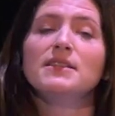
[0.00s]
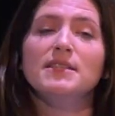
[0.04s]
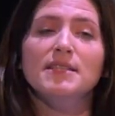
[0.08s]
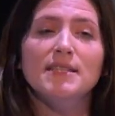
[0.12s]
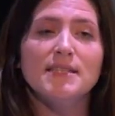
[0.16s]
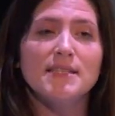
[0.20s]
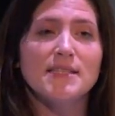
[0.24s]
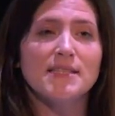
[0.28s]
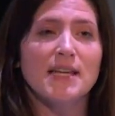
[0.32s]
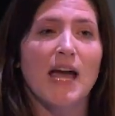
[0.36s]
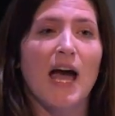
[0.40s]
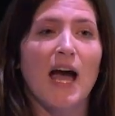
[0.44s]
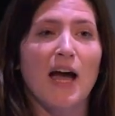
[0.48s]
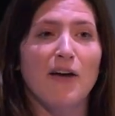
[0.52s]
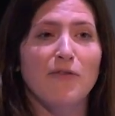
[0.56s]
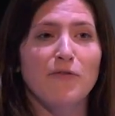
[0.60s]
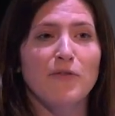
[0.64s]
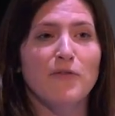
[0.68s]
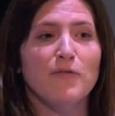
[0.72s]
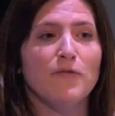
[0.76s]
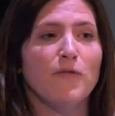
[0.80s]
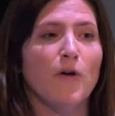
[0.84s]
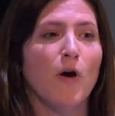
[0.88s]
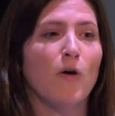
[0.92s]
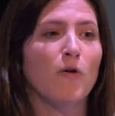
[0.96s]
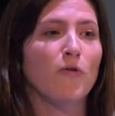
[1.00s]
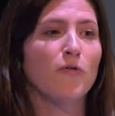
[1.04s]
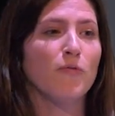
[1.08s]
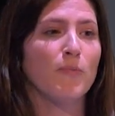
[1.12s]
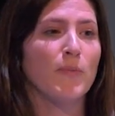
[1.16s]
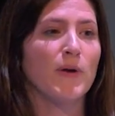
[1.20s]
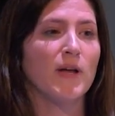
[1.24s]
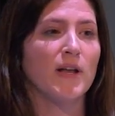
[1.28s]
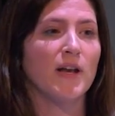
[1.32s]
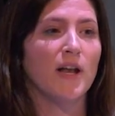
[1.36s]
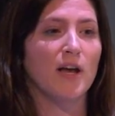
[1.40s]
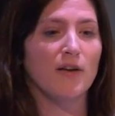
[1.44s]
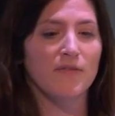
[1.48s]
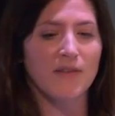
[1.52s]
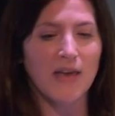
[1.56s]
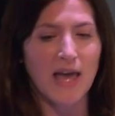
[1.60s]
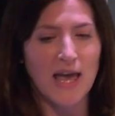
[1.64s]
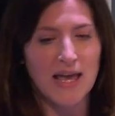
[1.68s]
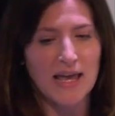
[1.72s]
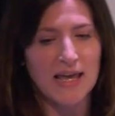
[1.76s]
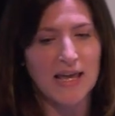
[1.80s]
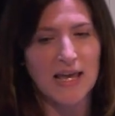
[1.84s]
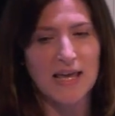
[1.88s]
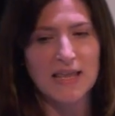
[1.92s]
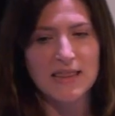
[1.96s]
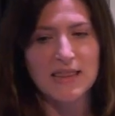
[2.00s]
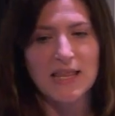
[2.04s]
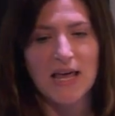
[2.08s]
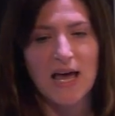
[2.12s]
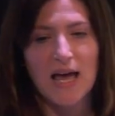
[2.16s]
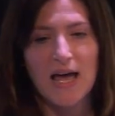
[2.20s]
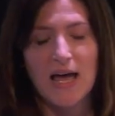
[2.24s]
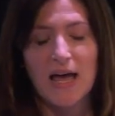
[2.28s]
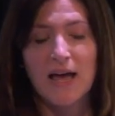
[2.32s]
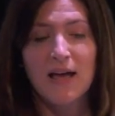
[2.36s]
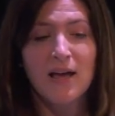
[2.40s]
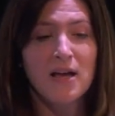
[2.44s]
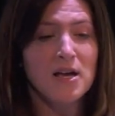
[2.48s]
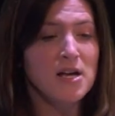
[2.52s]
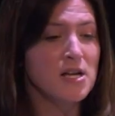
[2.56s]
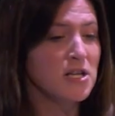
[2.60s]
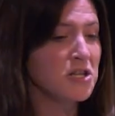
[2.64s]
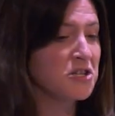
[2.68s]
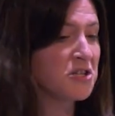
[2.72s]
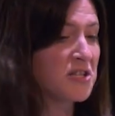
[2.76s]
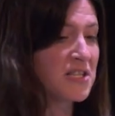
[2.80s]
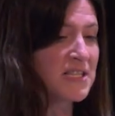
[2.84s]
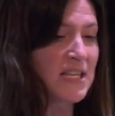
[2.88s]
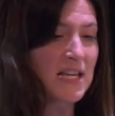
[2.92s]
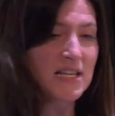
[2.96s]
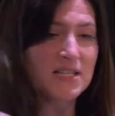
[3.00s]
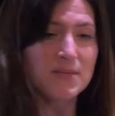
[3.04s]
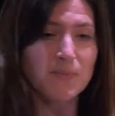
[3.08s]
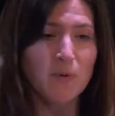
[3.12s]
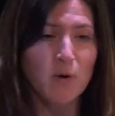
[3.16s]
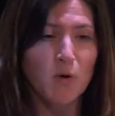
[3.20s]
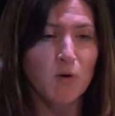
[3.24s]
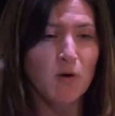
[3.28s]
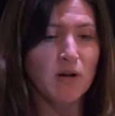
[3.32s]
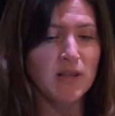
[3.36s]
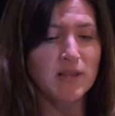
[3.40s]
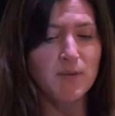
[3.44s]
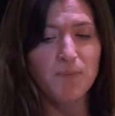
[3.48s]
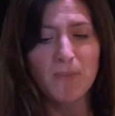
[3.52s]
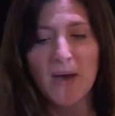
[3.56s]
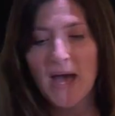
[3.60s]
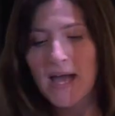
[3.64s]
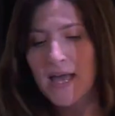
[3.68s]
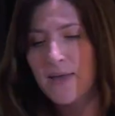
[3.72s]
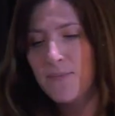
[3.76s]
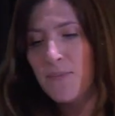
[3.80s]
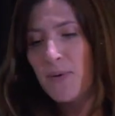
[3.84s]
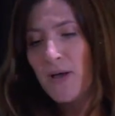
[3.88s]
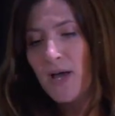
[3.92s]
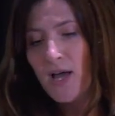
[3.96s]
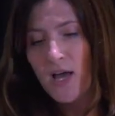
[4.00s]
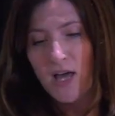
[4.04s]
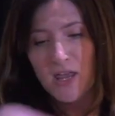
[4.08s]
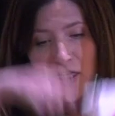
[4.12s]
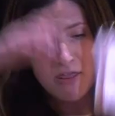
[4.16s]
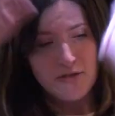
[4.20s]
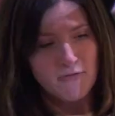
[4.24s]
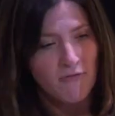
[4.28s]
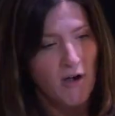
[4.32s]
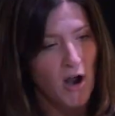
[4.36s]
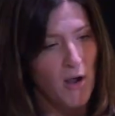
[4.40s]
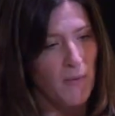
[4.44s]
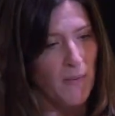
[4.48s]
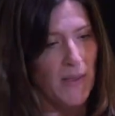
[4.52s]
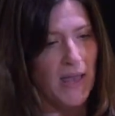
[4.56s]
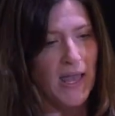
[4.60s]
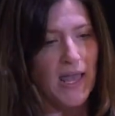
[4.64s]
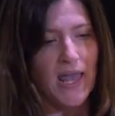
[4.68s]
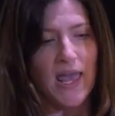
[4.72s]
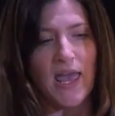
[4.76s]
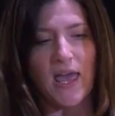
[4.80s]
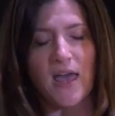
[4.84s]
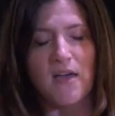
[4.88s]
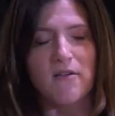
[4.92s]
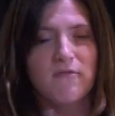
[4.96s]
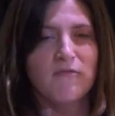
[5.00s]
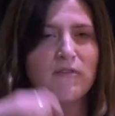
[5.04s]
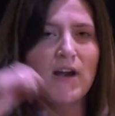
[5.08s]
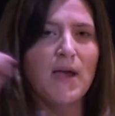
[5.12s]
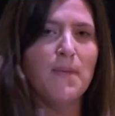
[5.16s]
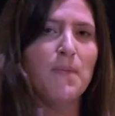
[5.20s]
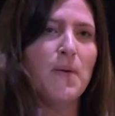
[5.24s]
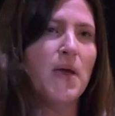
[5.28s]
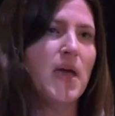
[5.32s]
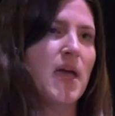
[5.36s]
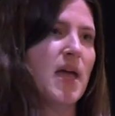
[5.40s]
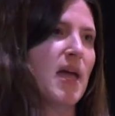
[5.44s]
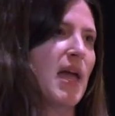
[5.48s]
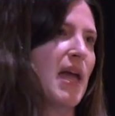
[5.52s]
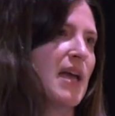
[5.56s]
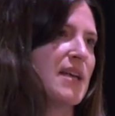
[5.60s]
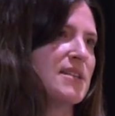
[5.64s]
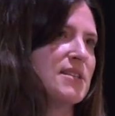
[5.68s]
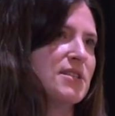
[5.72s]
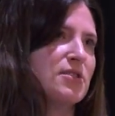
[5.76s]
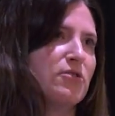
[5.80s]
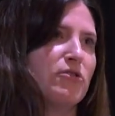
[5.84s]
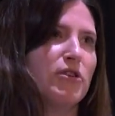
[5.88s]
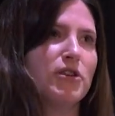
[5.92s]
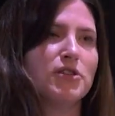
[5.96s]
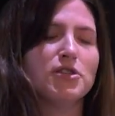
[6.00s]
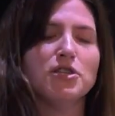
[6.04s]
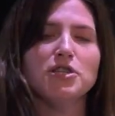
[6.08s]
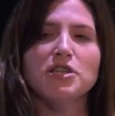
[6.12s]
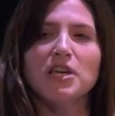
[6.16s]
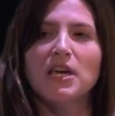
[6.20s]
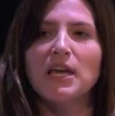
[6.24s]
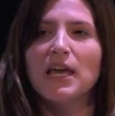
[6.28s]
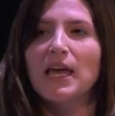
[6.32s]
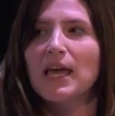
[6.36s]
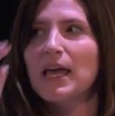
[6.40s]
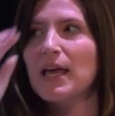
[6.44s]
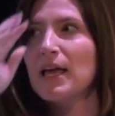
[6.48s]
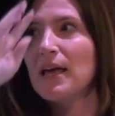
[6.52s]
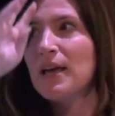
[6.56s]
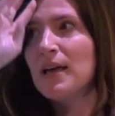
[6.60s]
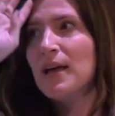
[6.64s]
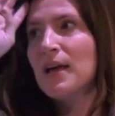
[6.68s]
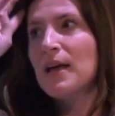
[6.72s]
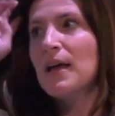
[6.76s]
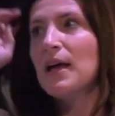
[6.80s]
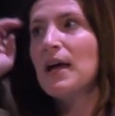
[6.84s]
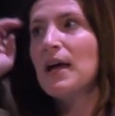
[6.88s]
the staff involvement of getting in there, just exploring the paper, throwing it, ripping it, scrunching it.